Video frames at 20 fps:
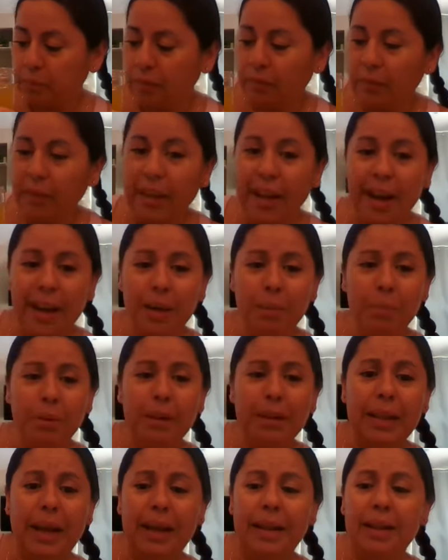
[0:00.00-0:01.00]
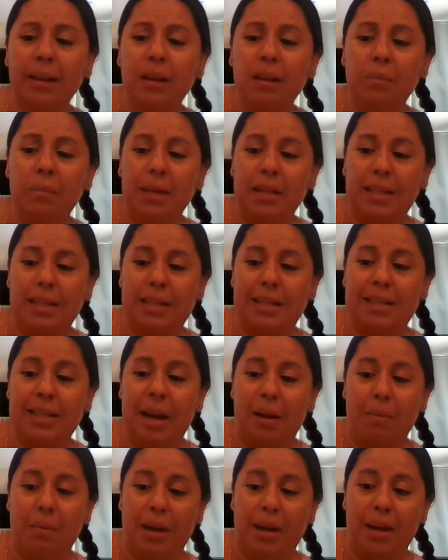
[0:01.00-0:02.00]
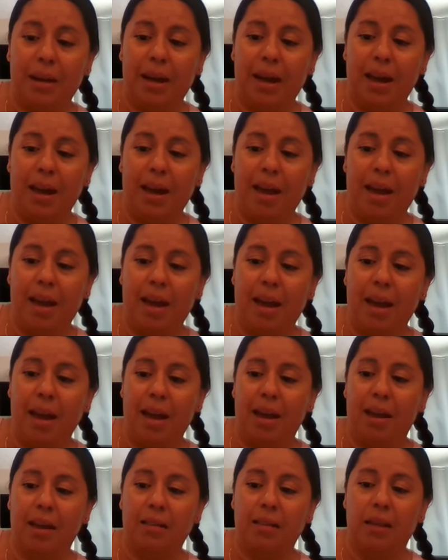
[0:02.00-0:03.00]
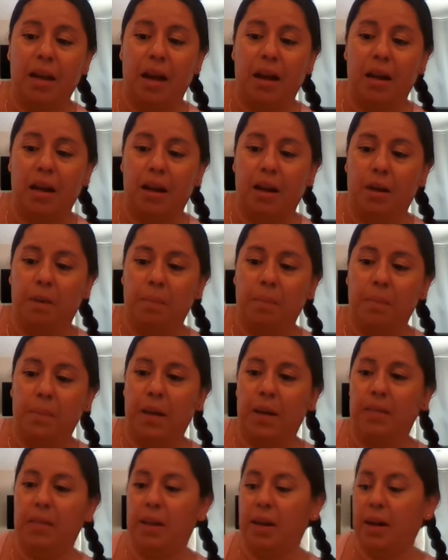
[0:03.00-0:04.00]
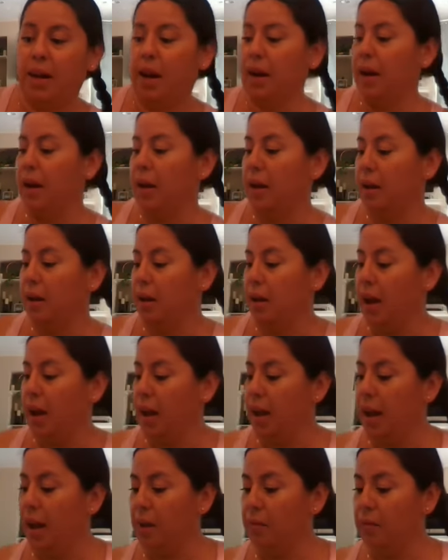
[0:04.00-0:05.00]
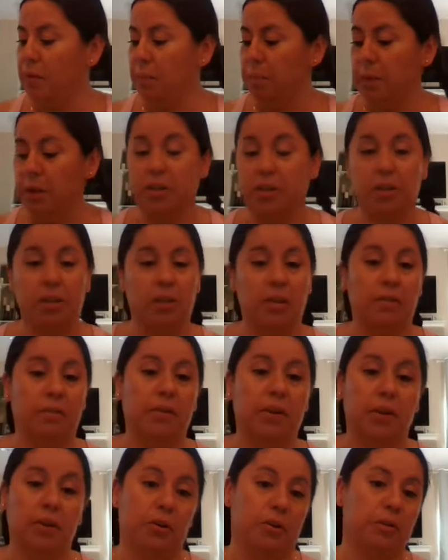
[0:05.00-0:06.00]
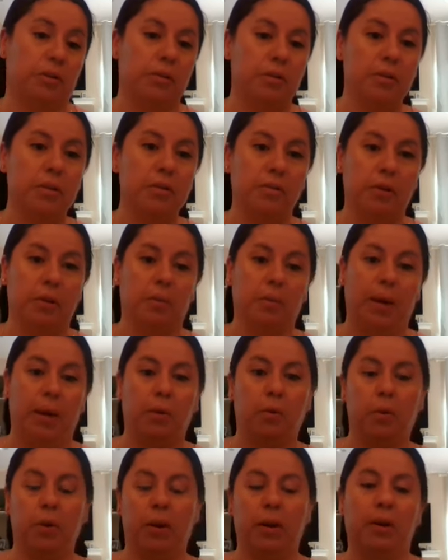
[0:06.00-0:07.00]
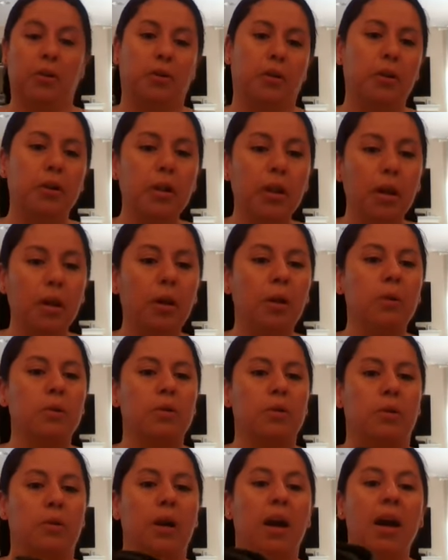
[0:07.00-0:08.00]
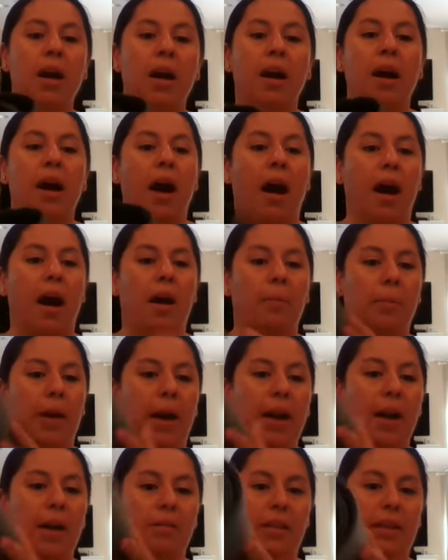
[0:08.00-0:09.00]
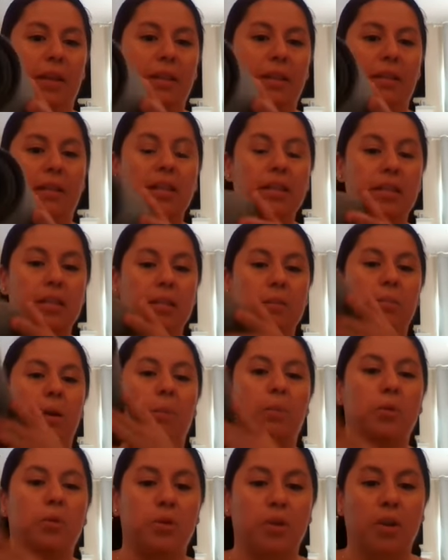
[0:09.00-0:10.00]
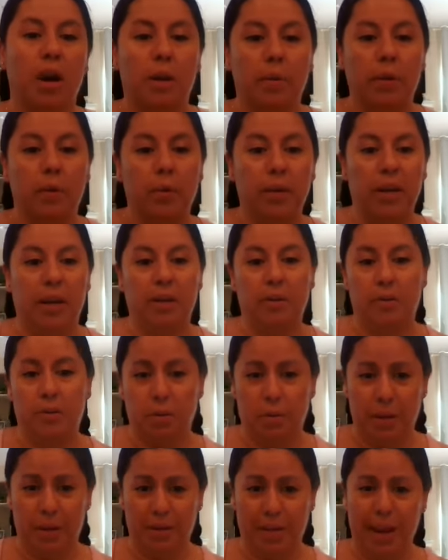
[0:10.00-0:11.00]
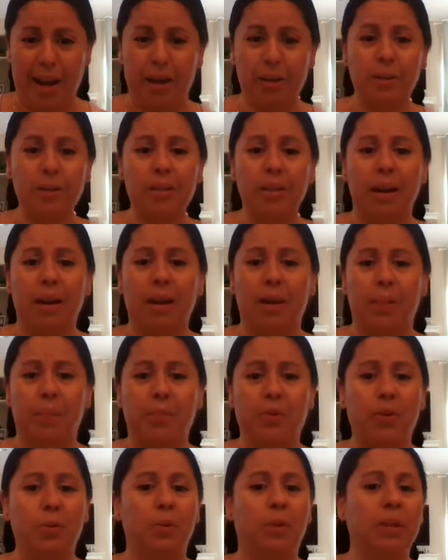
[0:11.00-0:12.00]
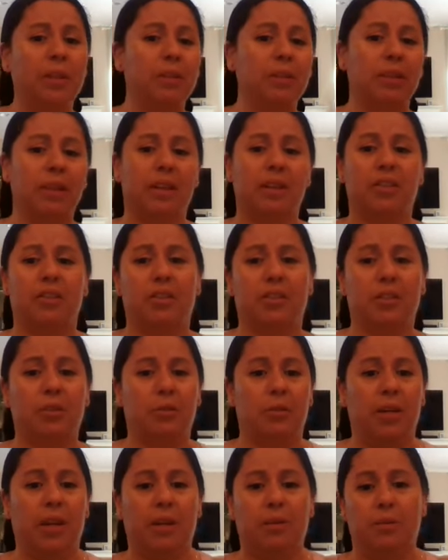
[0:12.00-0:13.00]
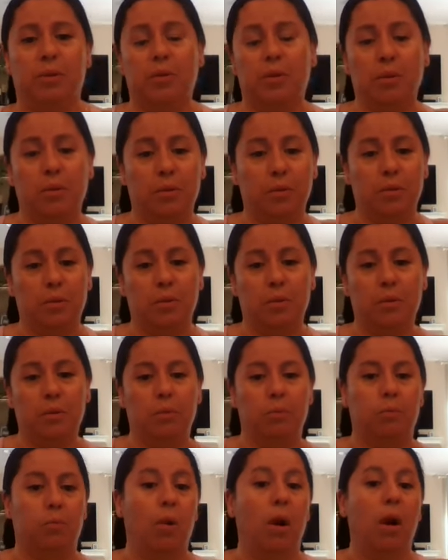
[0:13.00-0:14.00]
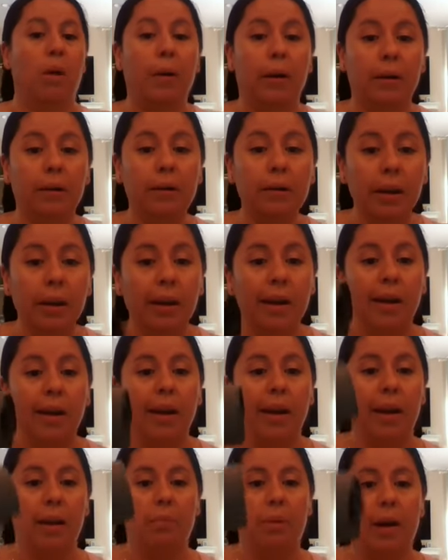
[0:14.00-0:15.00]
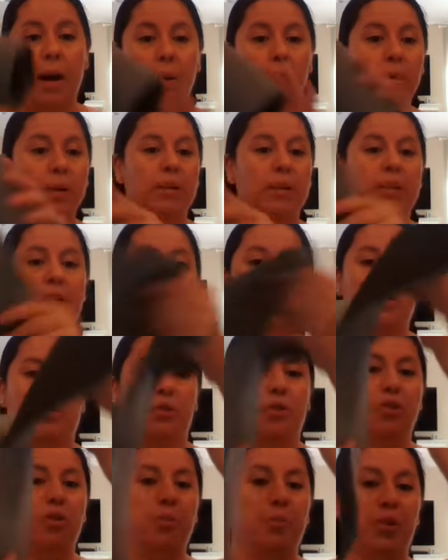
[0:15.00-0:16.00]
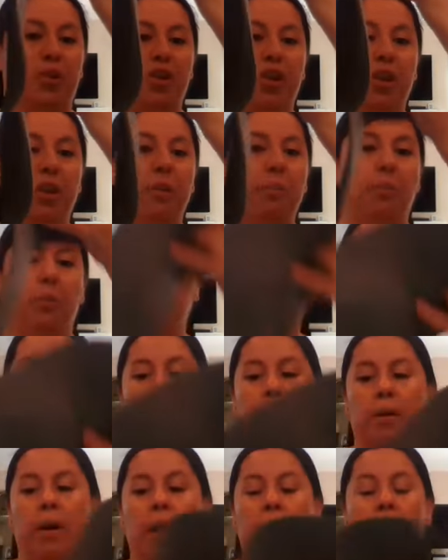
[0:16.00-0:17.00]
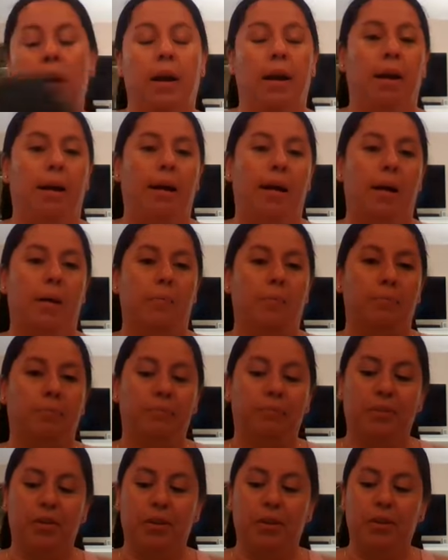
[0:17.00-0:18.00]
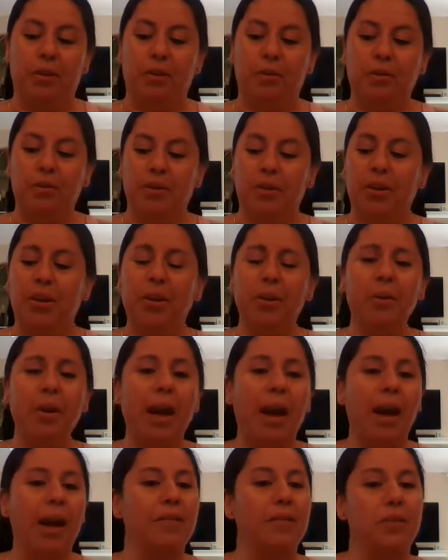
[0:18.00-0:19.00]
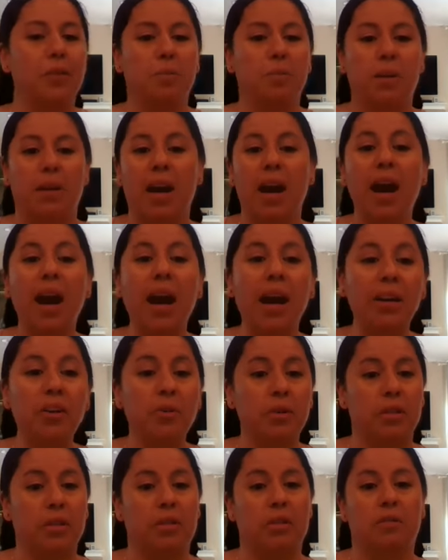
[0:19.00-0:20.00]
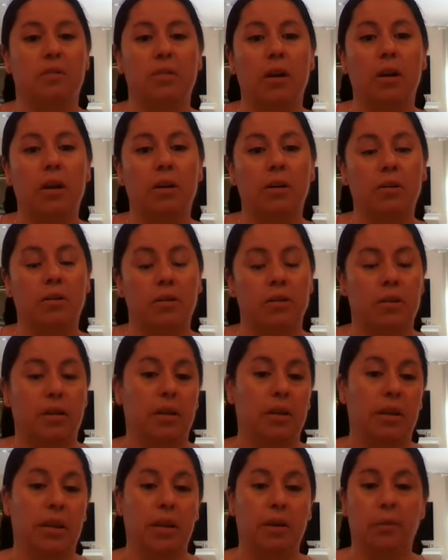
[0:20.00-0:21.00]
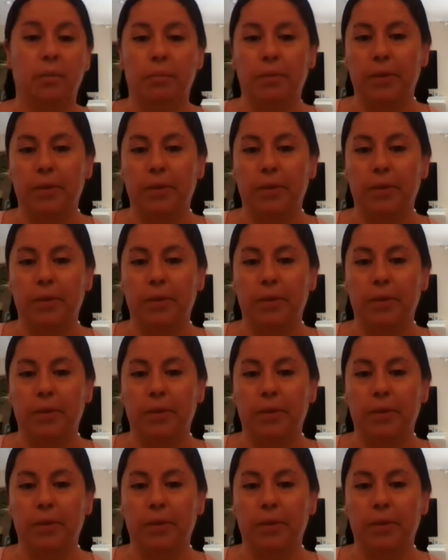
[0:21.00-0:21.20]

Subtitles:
I applied it on my stomach And then I have a bunch of different girdles from like wearing under clothes, or I have like, this is my most common one I use around the house. You literally could just go down to Walmart and buy one of these. They're super cheap. Or you don't have to spend hundreds of dollars on it.